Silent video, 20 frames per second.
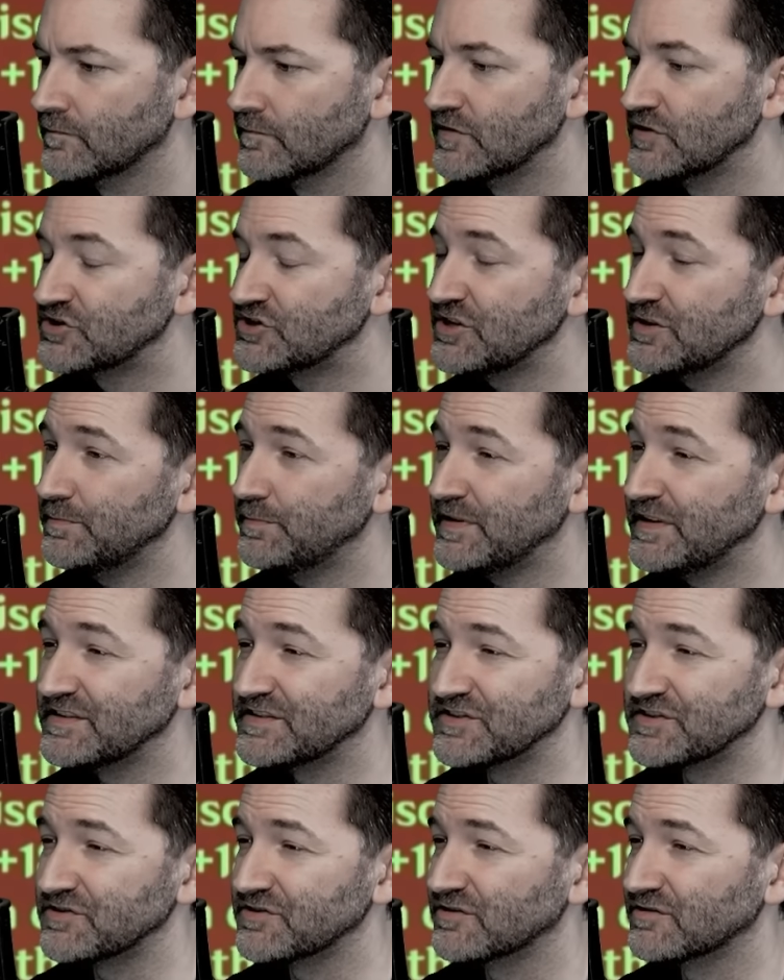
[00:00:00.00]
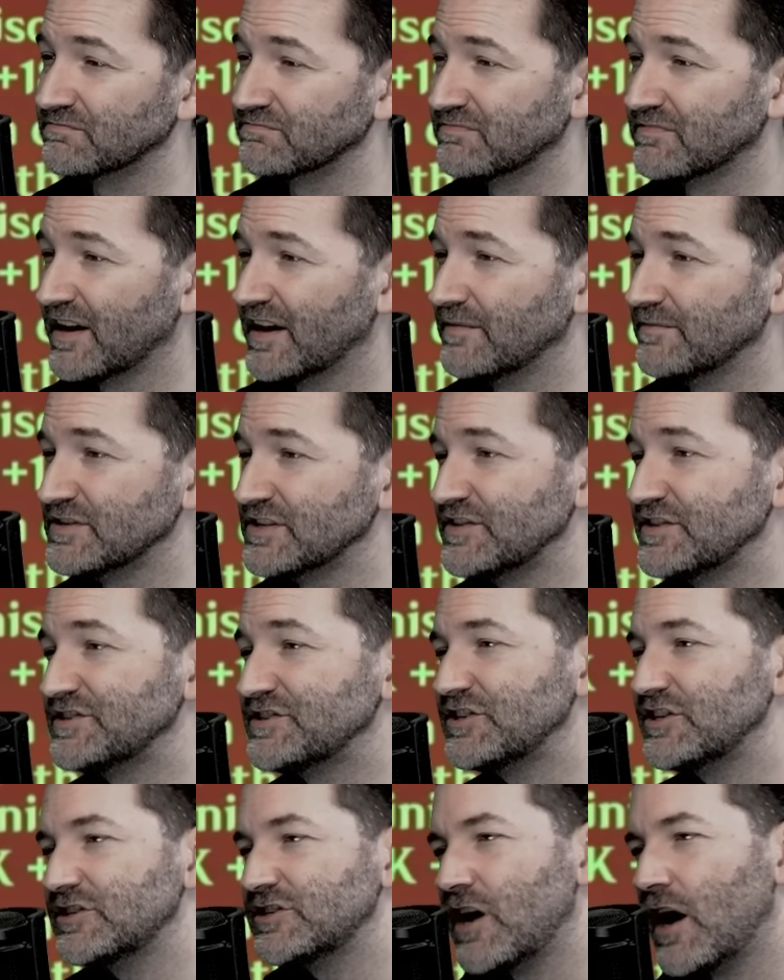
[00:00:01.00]
The shim God pieces damn, are kind of This
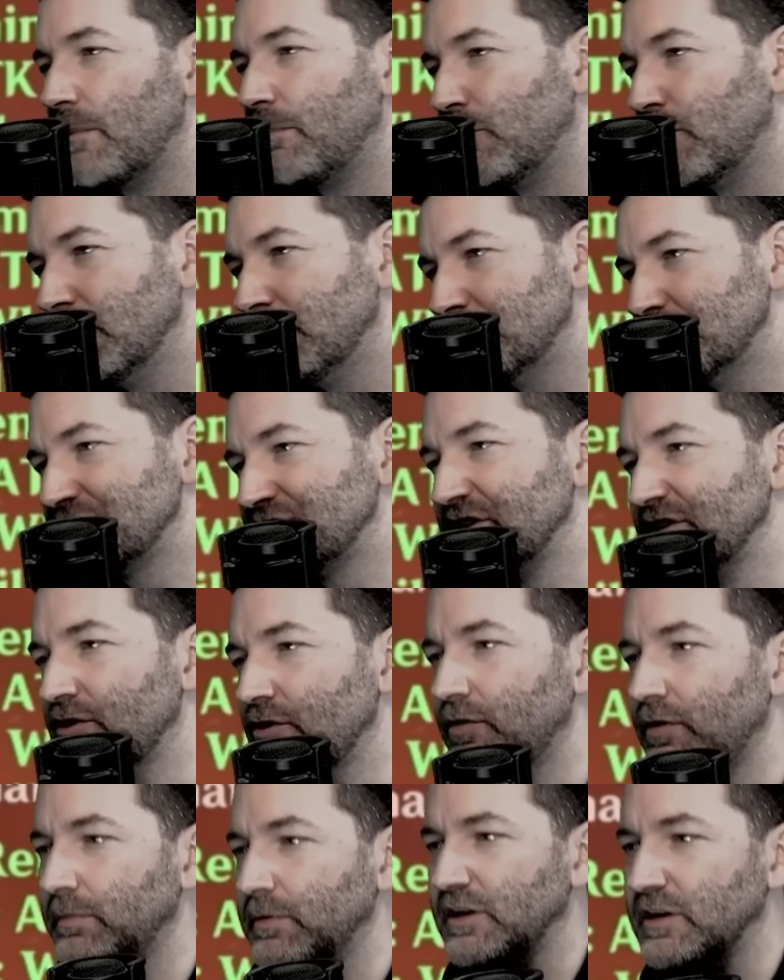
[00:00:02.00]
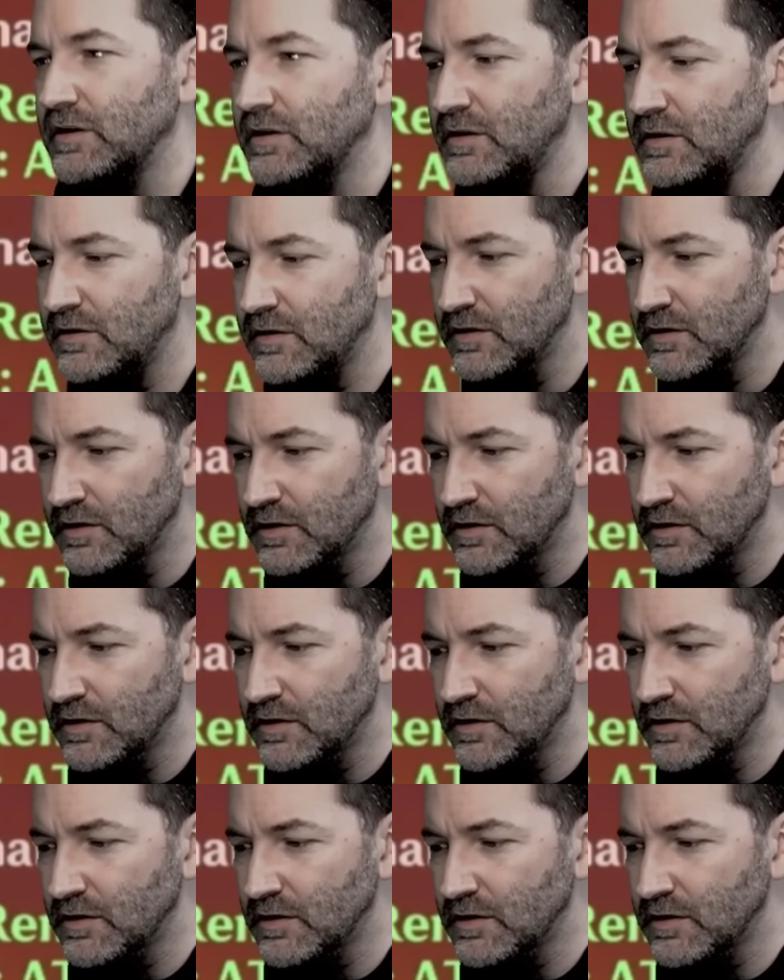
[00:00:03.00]
is a top one percent Yoimiya.